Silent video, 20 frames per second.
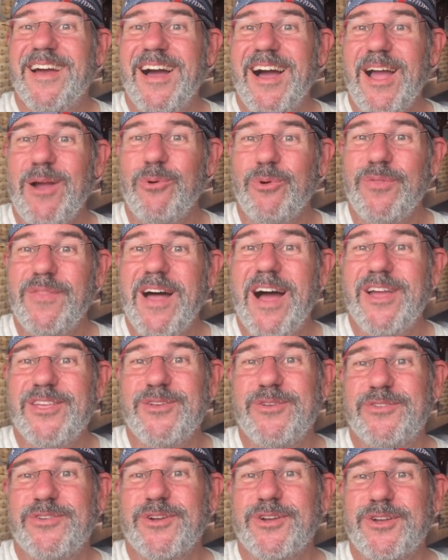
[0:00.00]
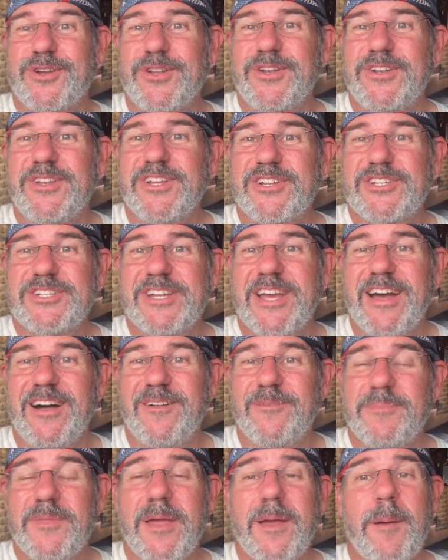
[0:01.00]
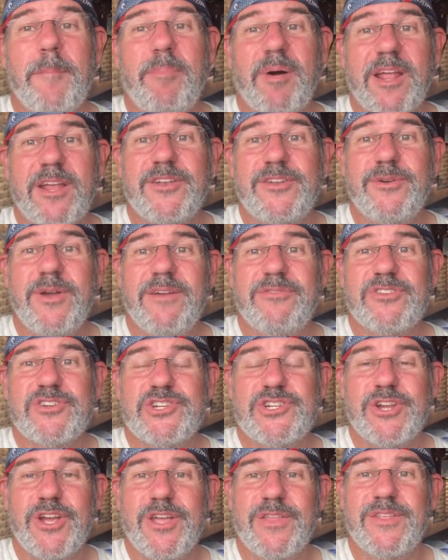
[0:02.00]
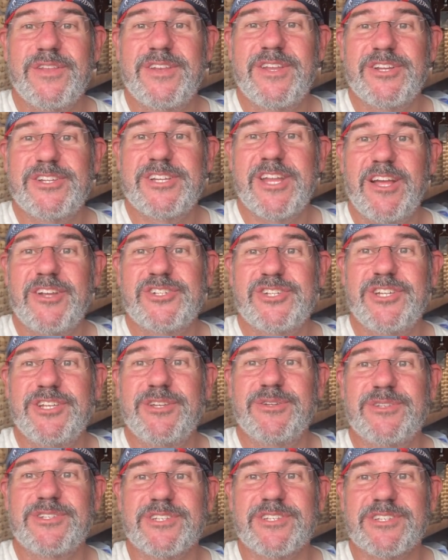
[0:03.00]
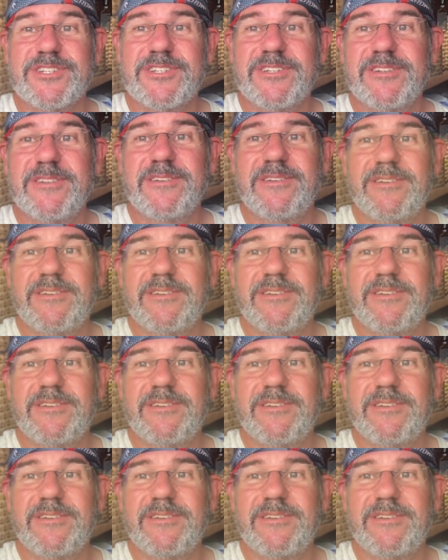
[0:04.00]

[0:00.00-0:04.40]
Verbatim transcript: I will not use her good dish towel. But I do have to show you the dish towel she uses.